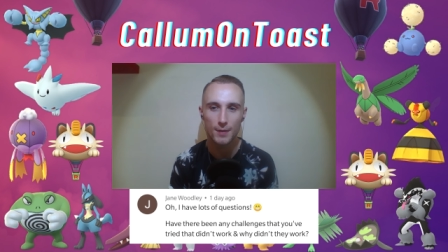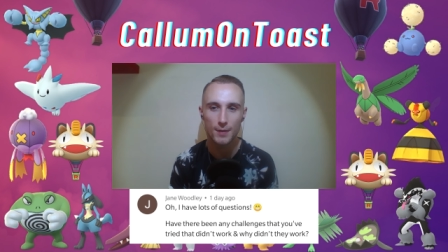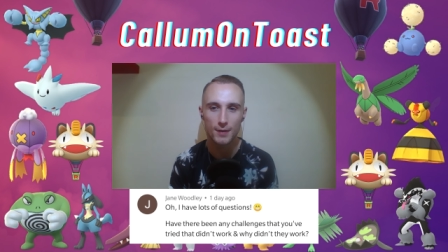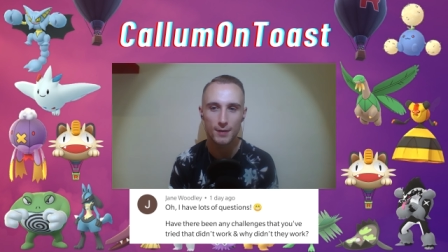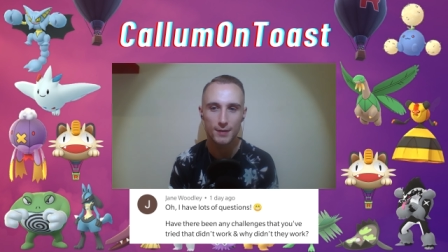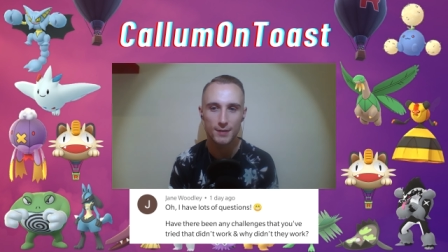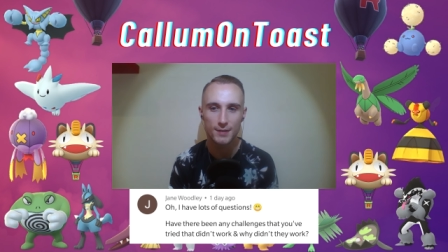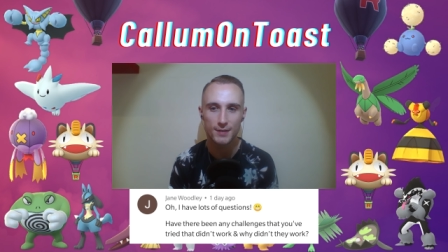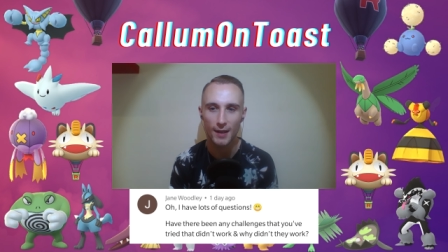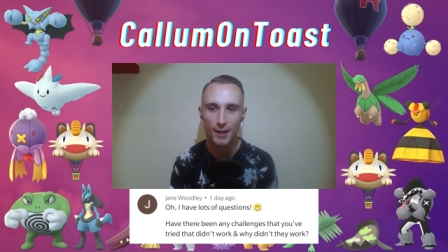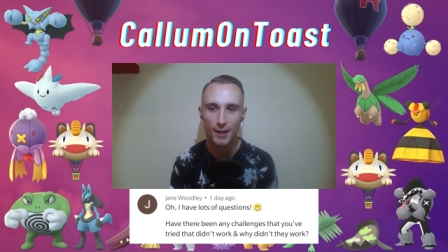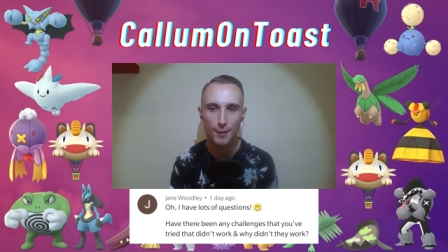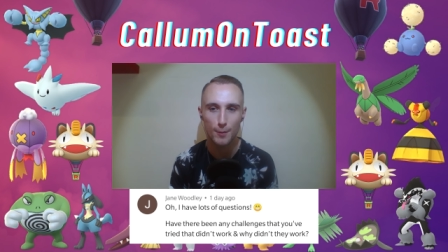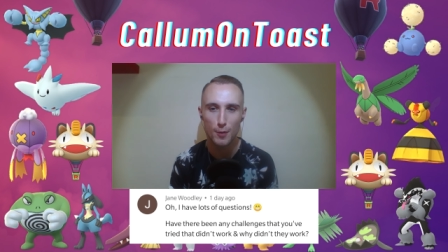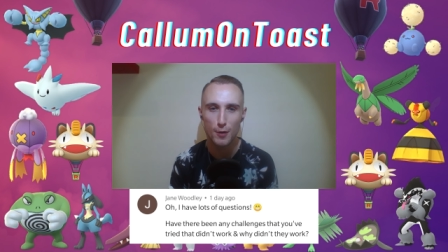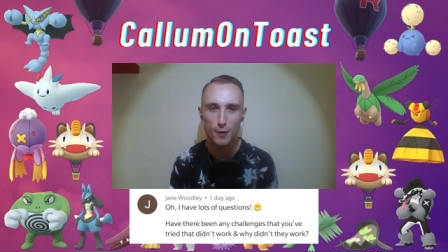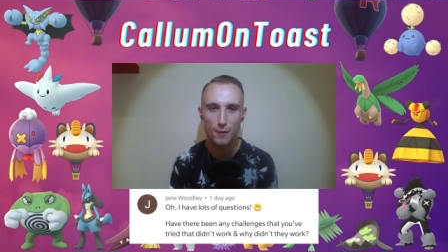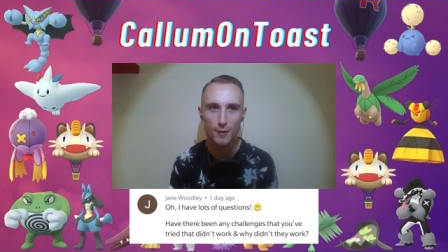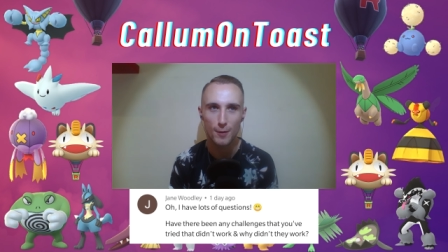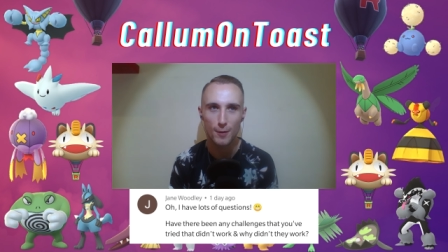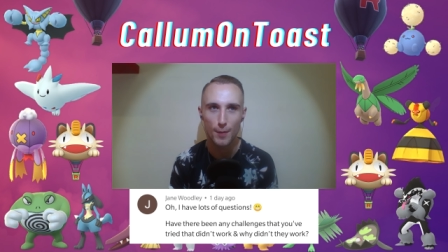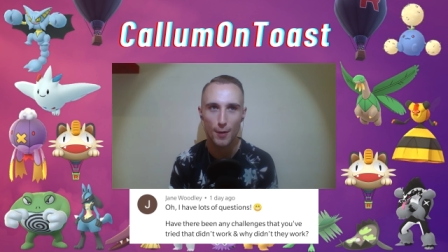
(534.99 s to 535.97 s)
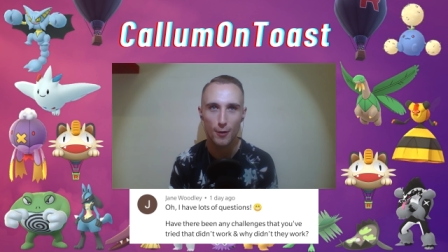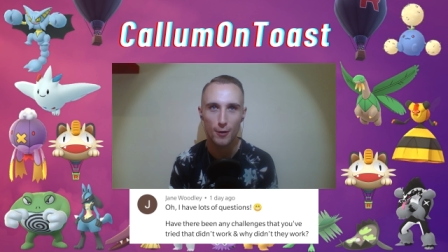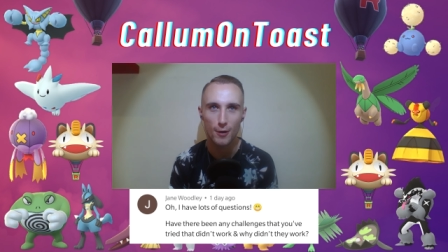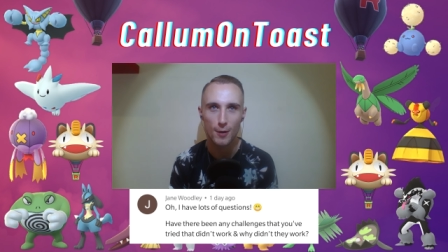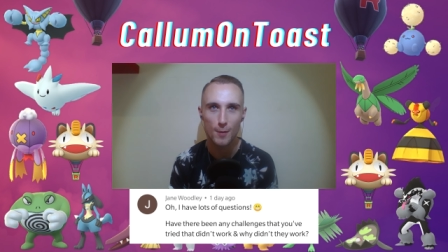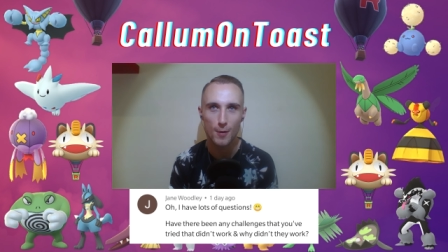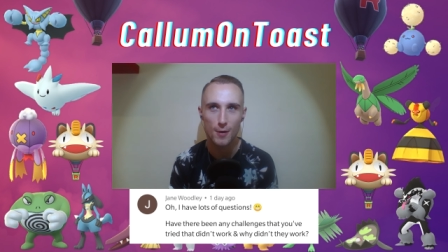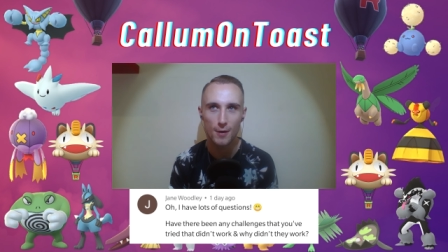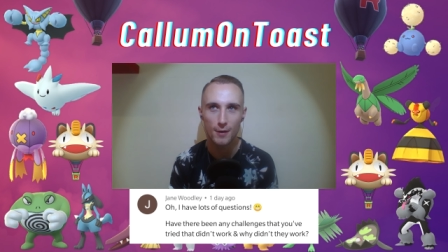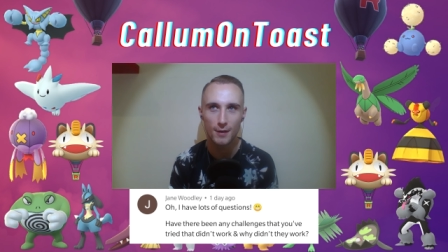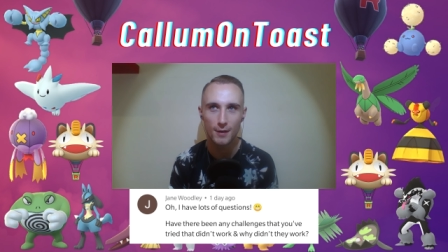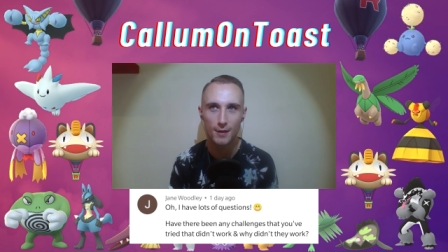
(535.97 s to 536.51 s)
and second moved a
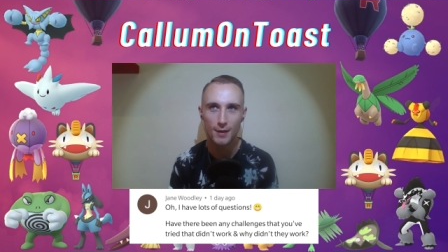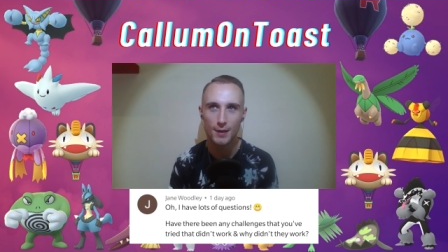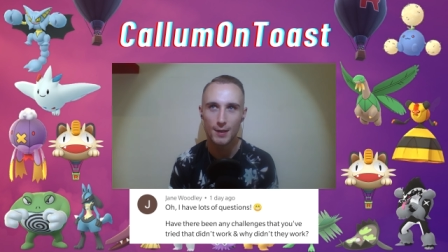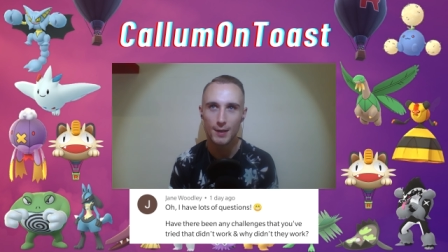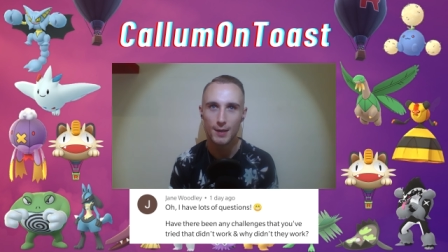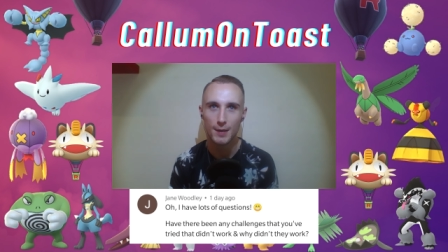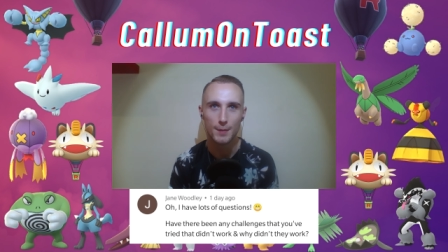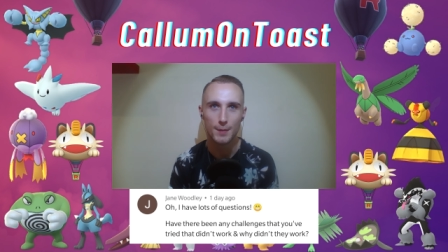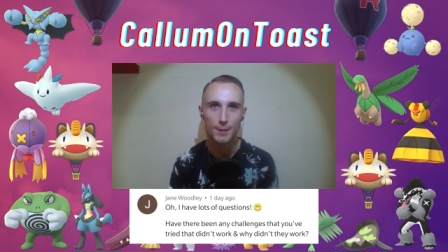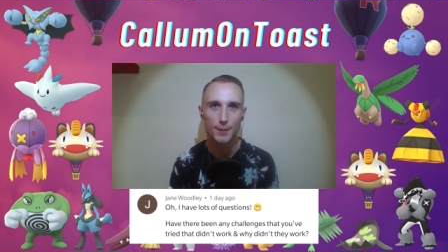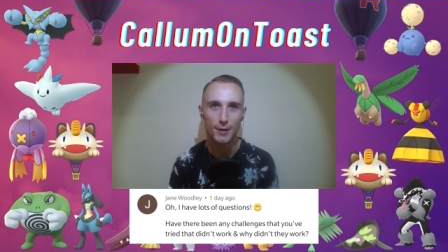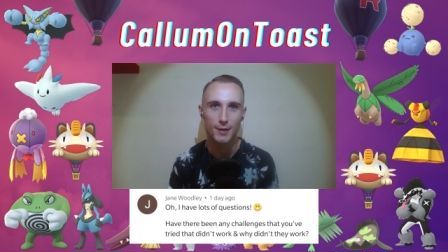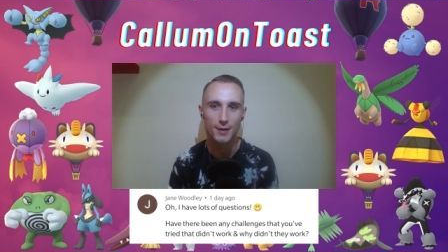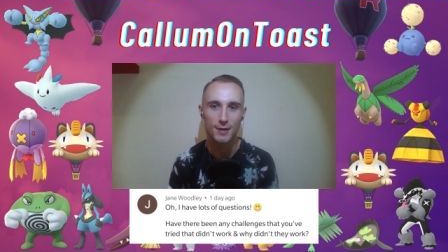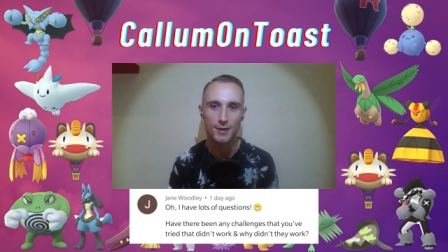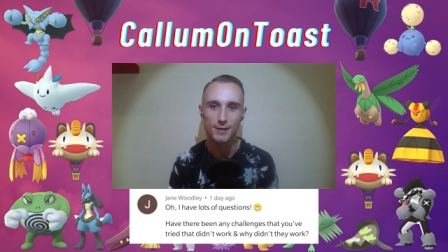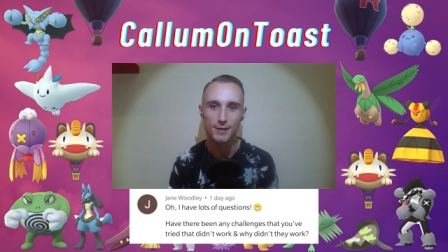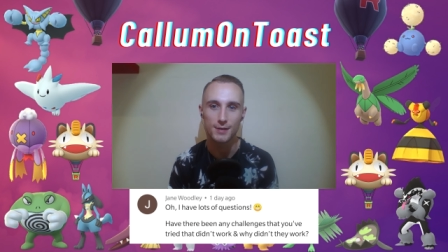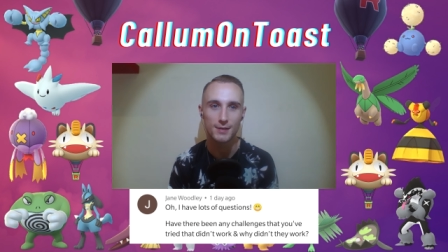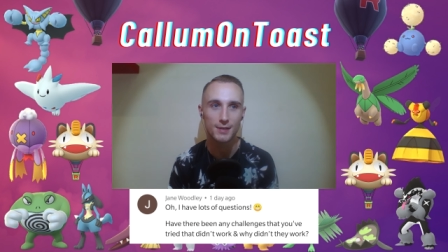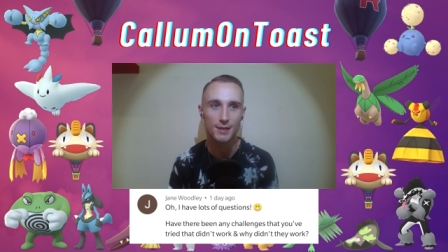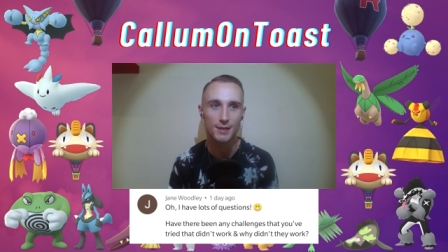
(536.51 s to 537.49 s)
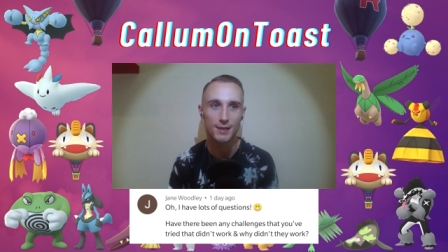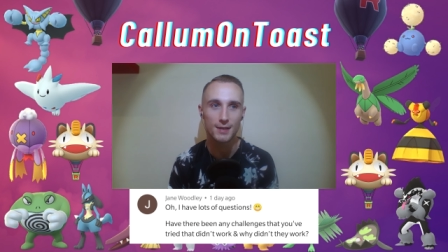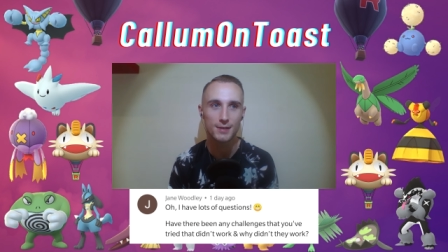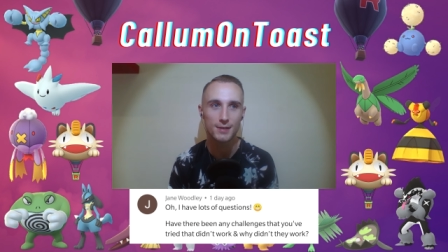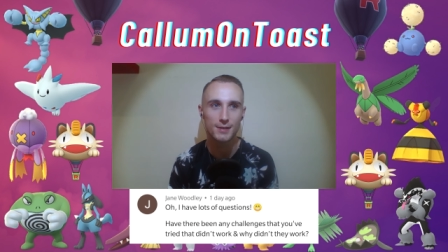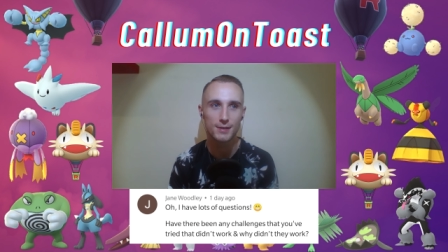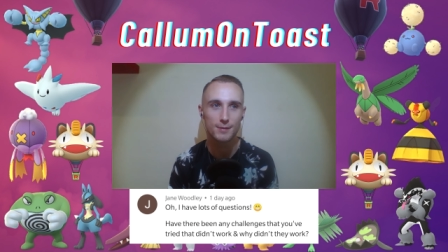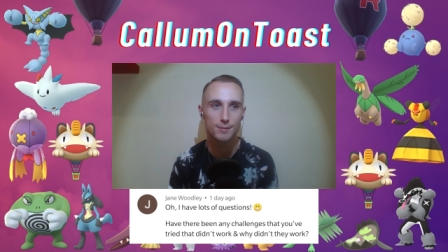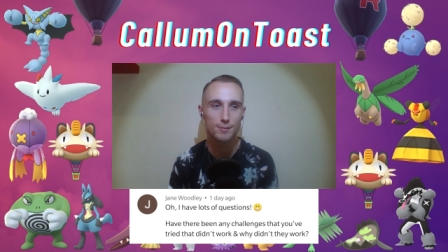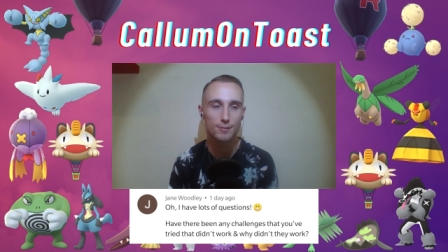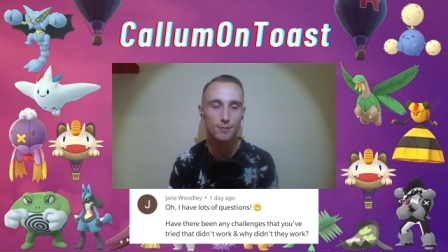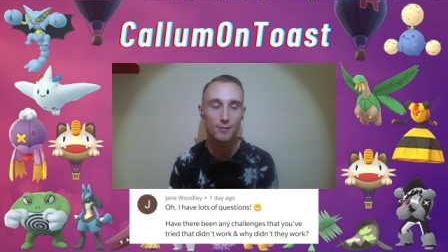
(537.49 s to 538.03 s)
Pokemon because it's